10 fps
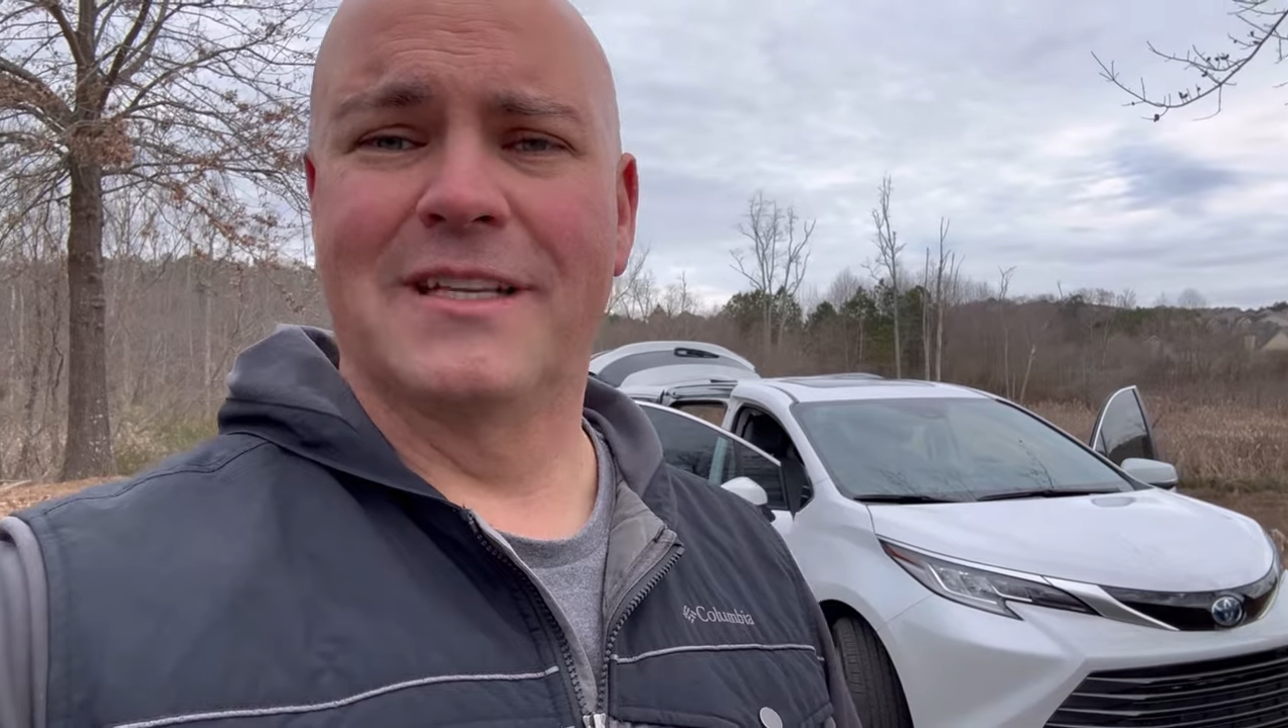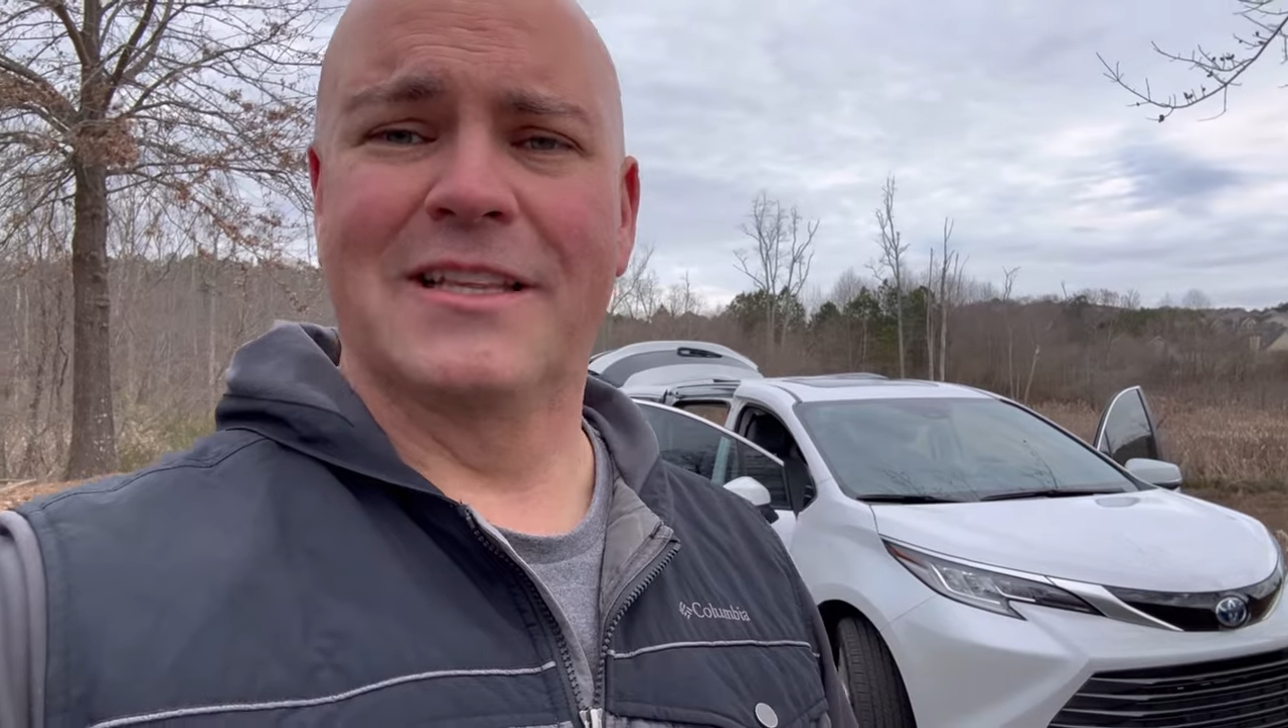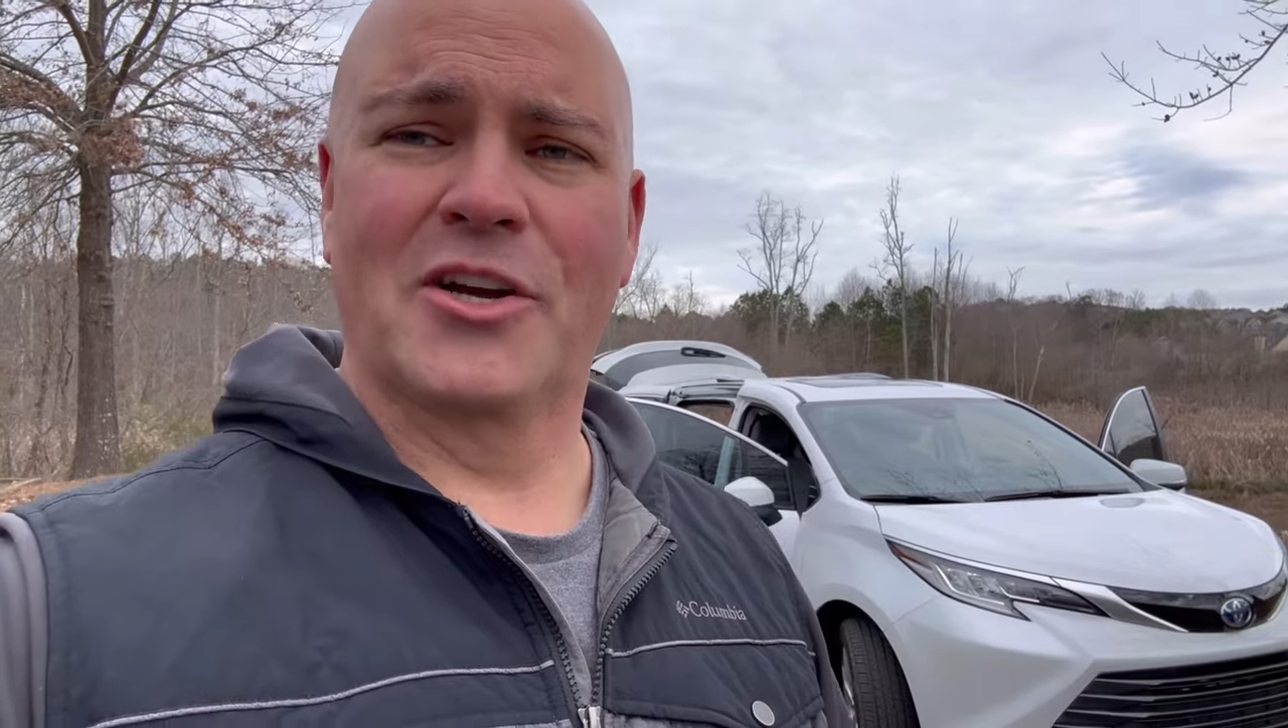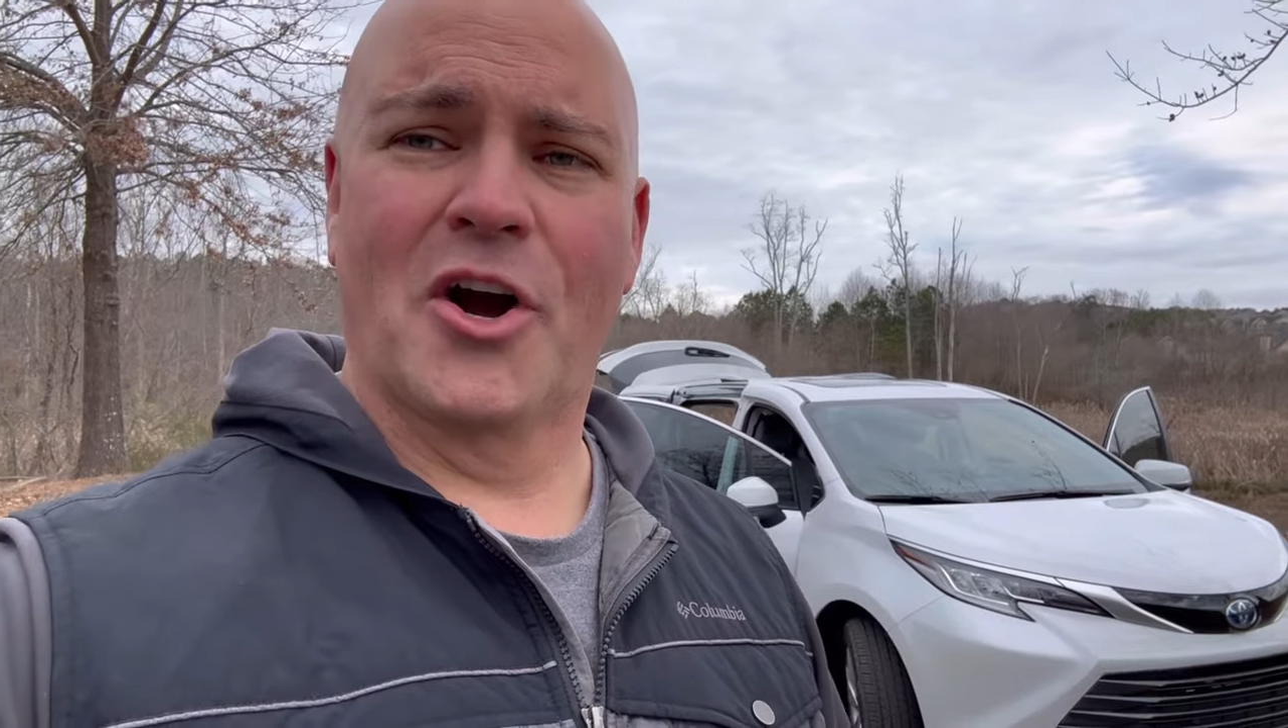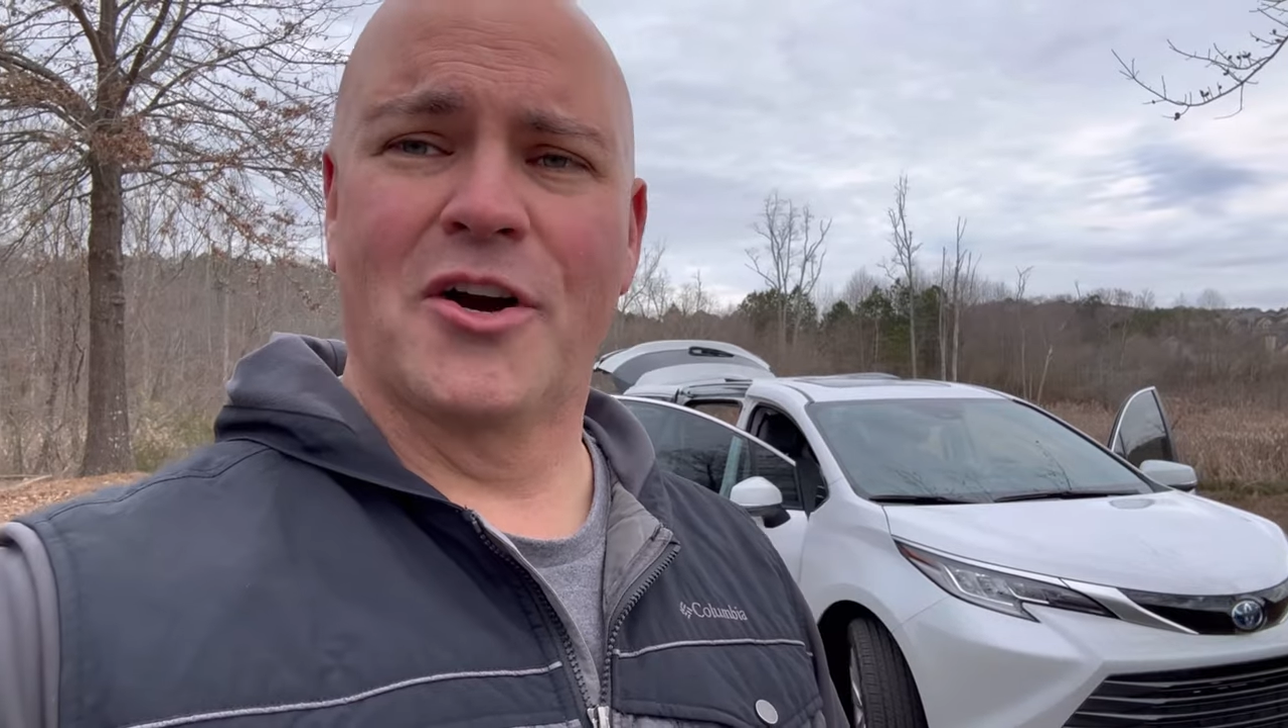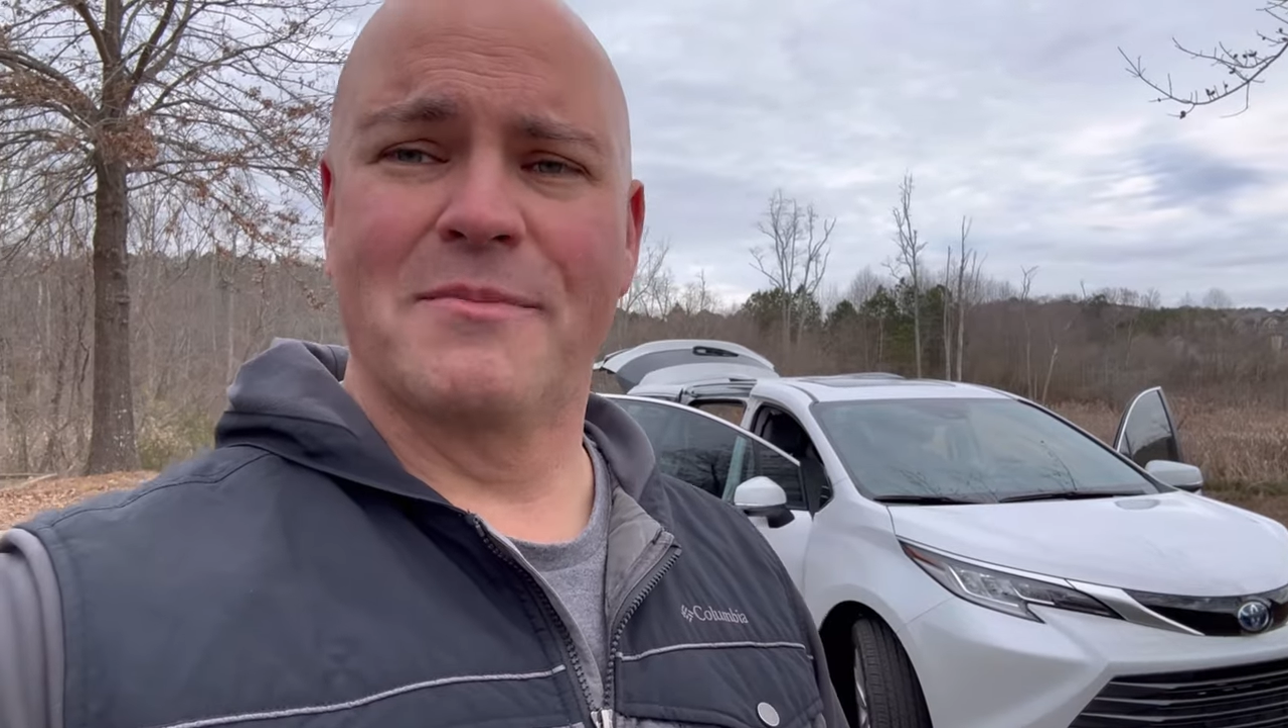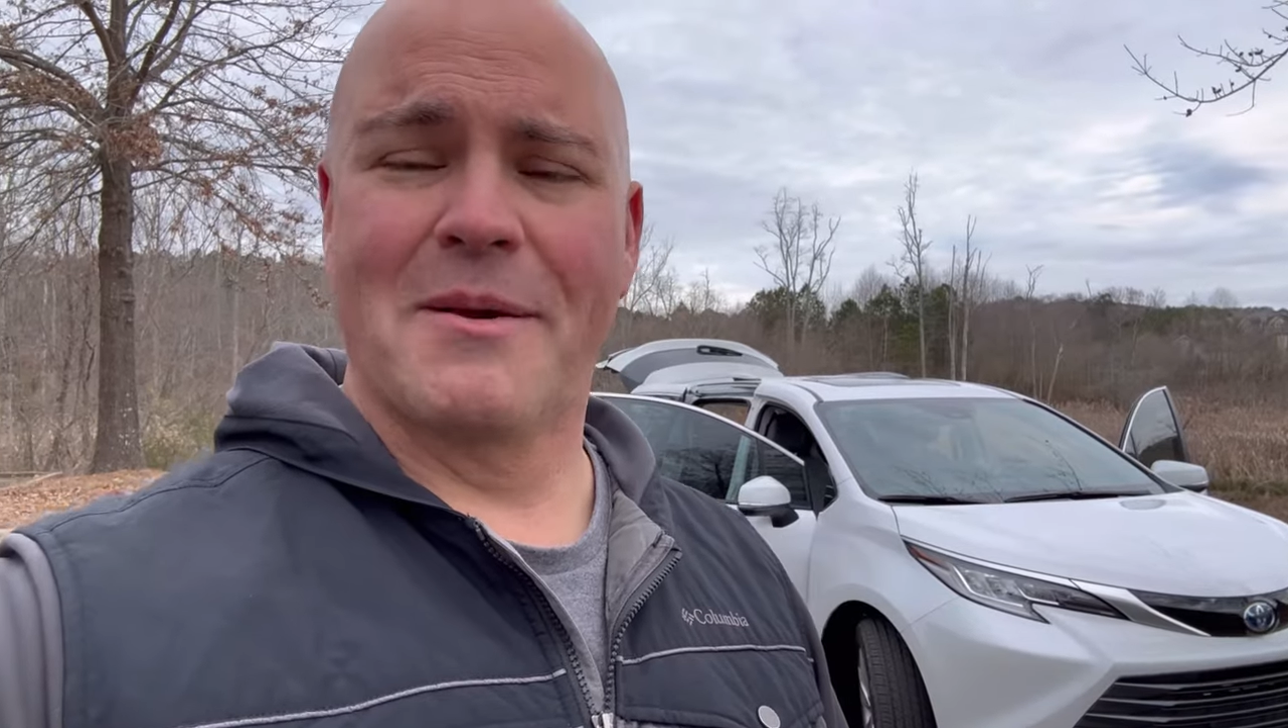in the car to be